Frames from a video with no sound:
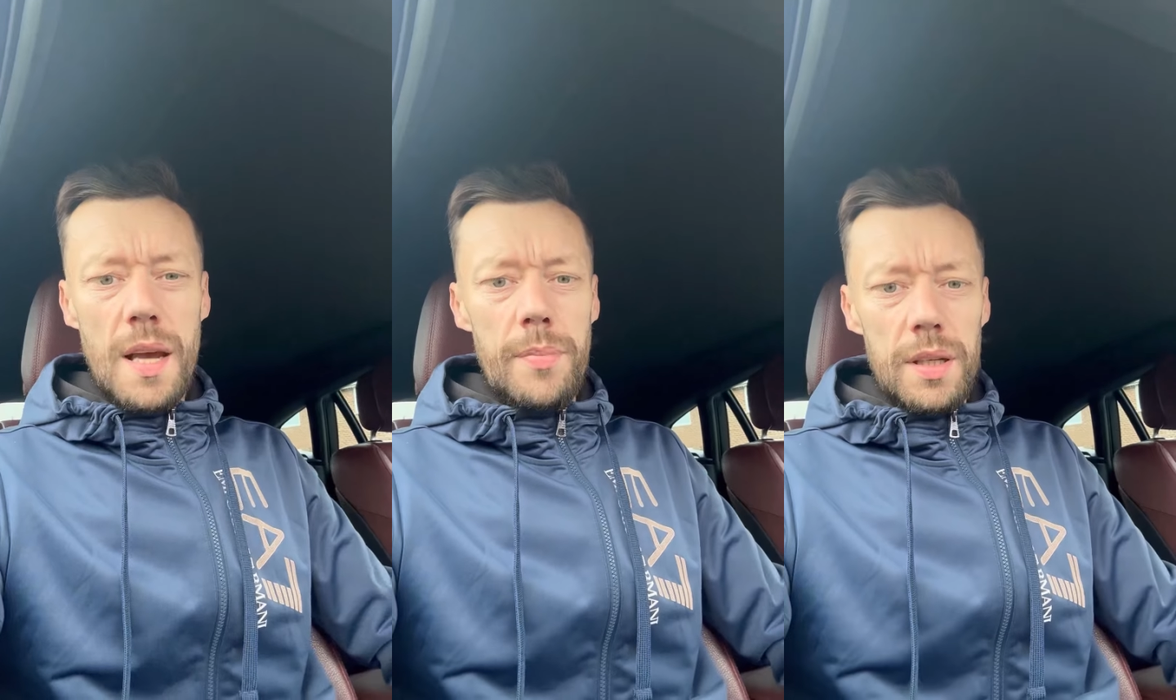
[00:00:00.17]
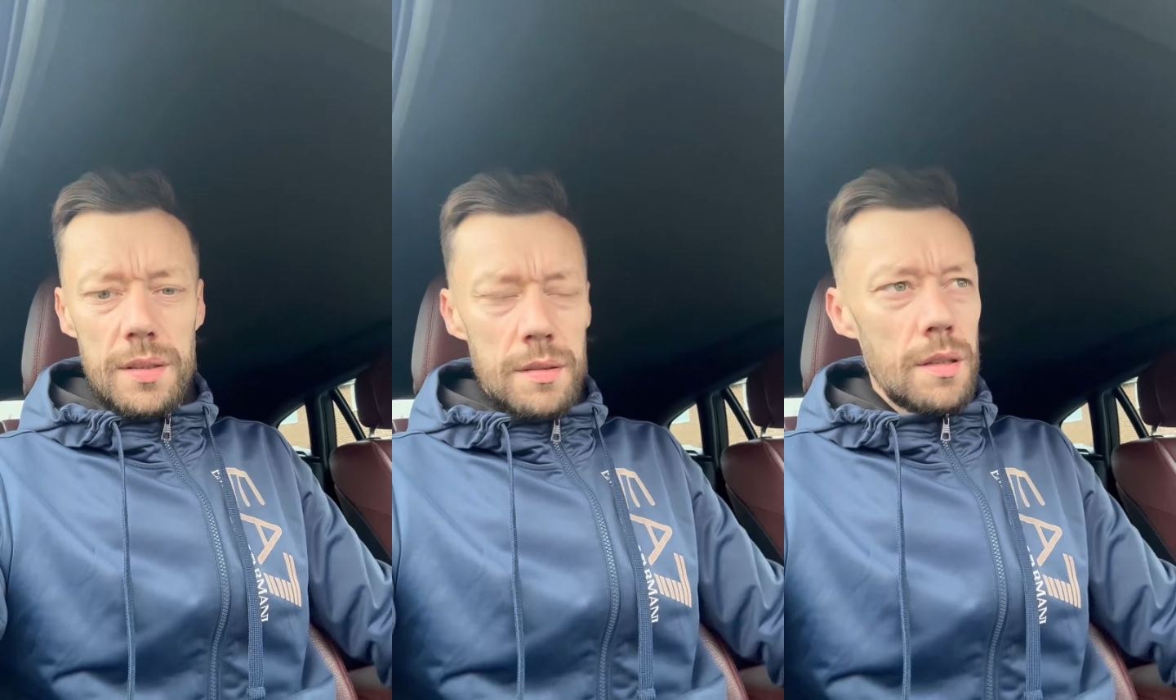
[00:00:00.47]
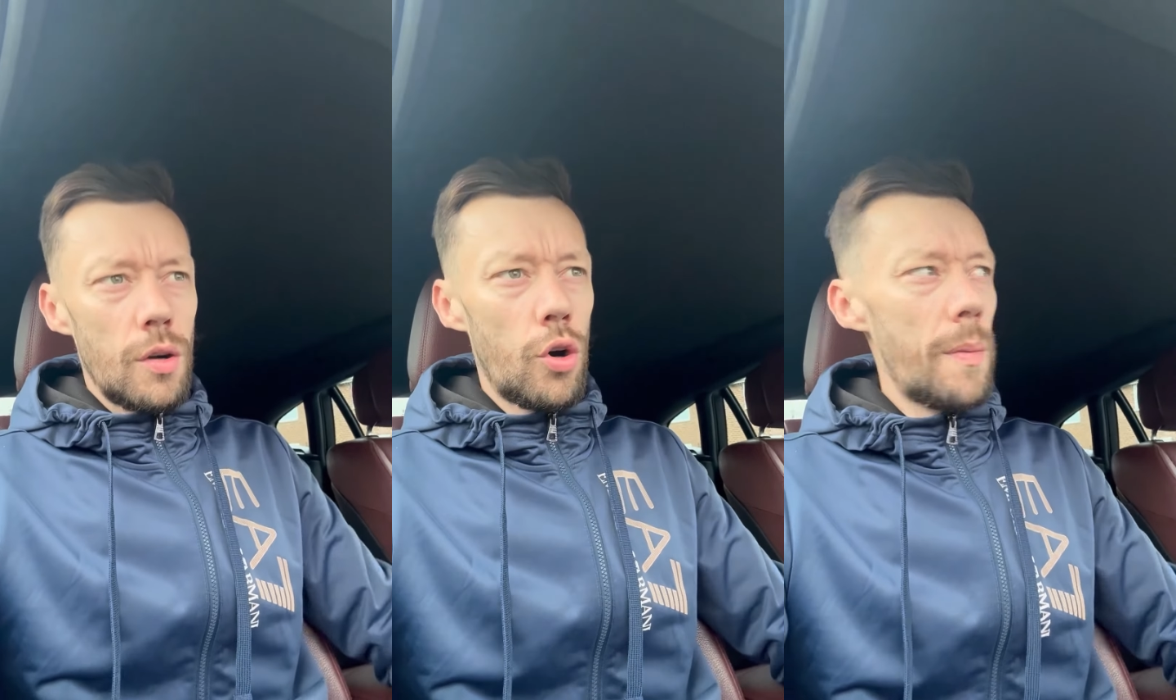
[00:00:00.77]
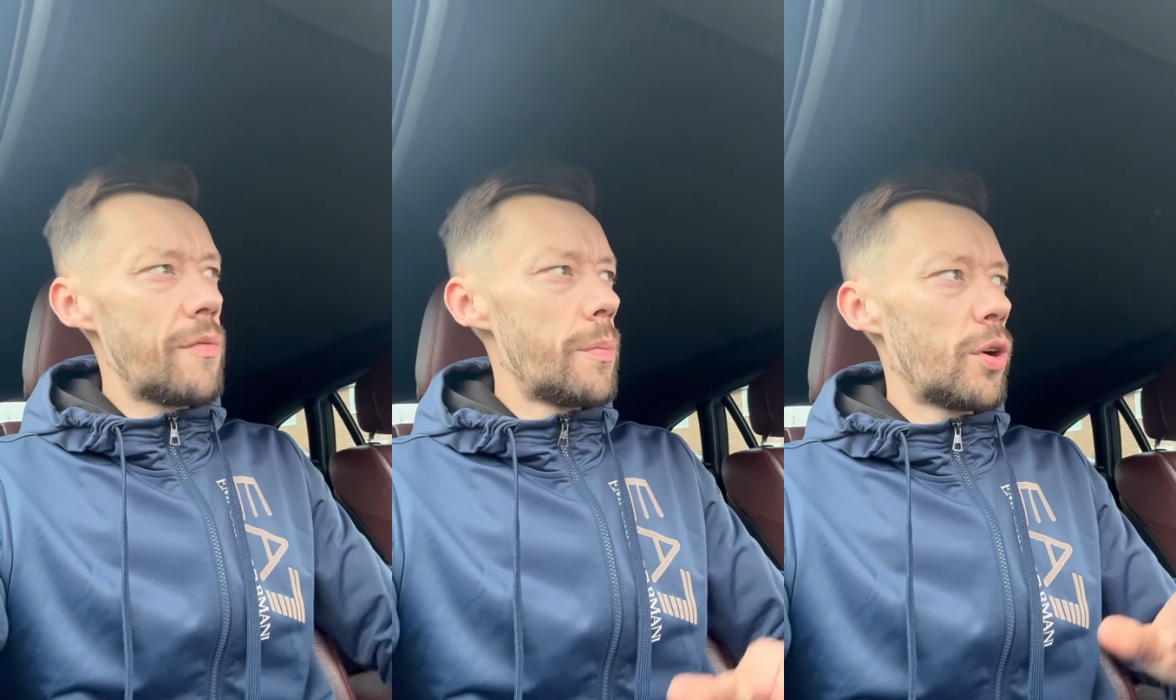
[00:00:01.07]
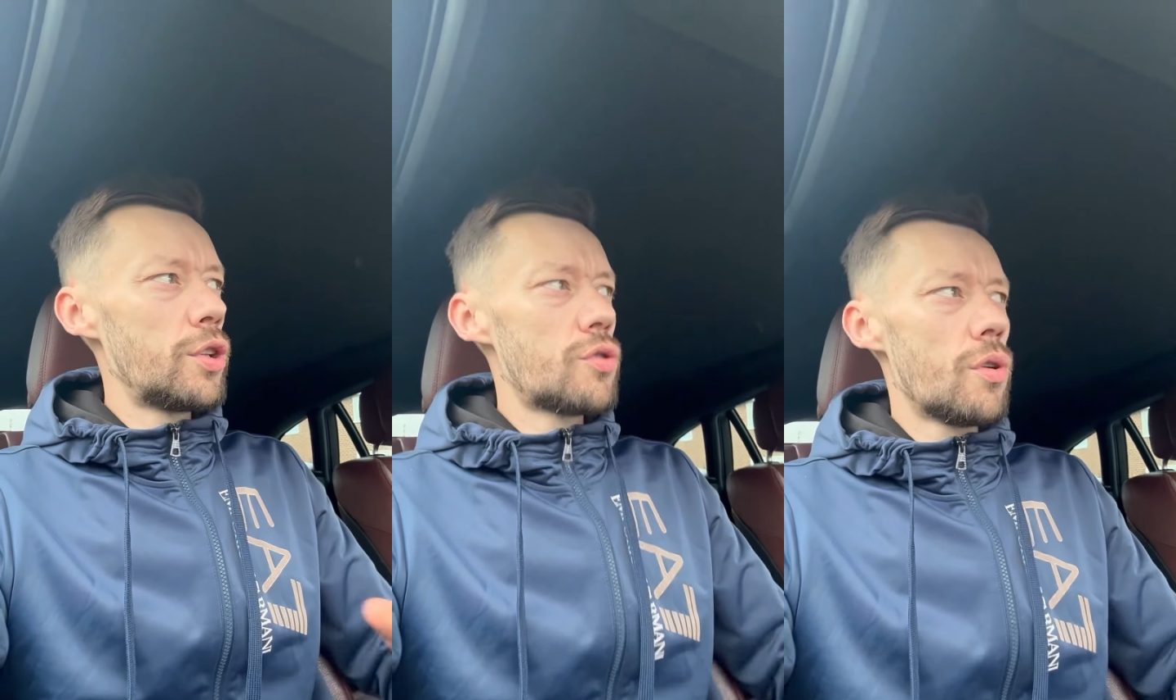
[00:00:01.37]
happening? Hope
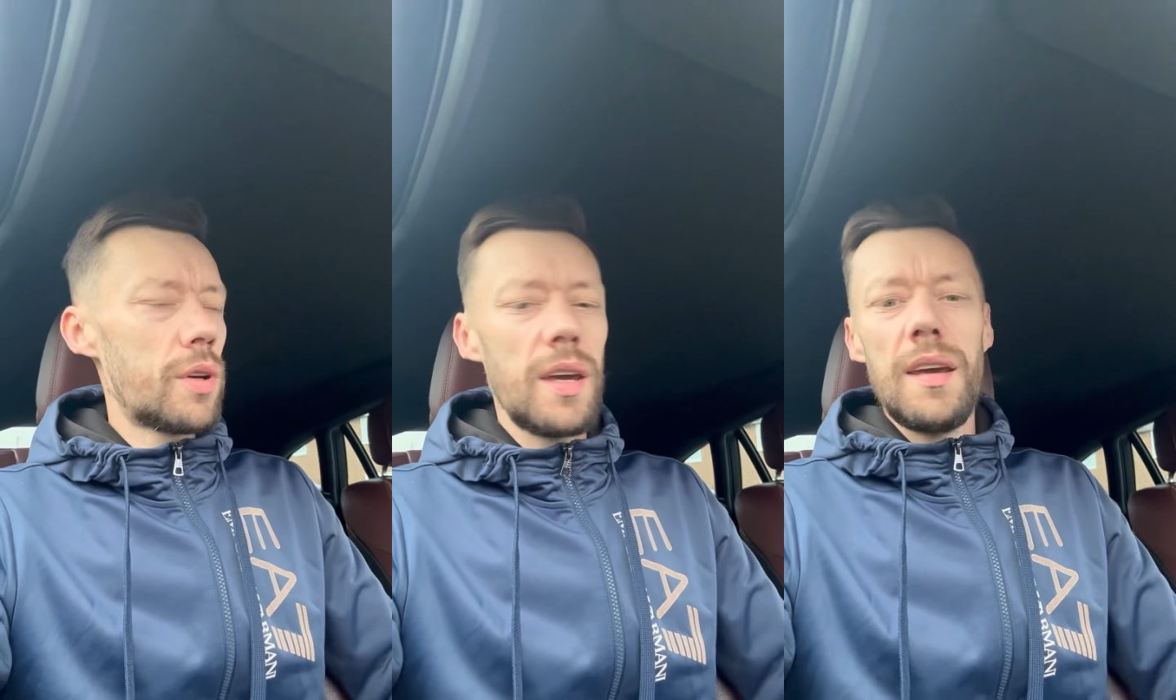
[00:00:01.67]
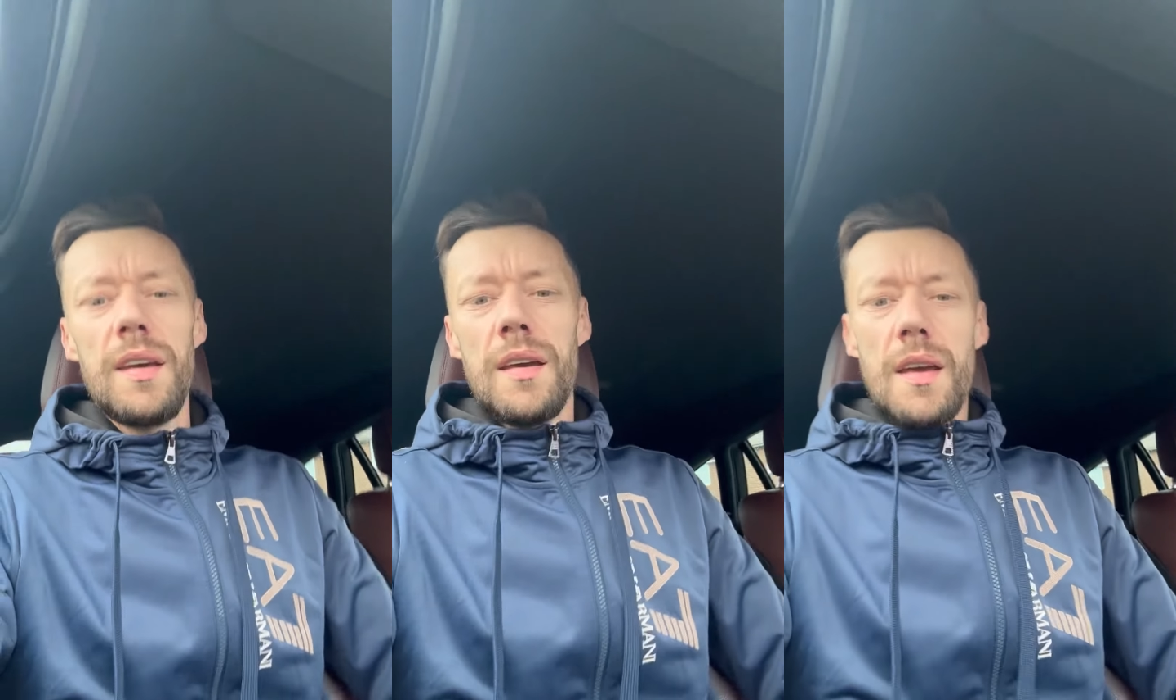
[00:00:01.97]
everybody's okay.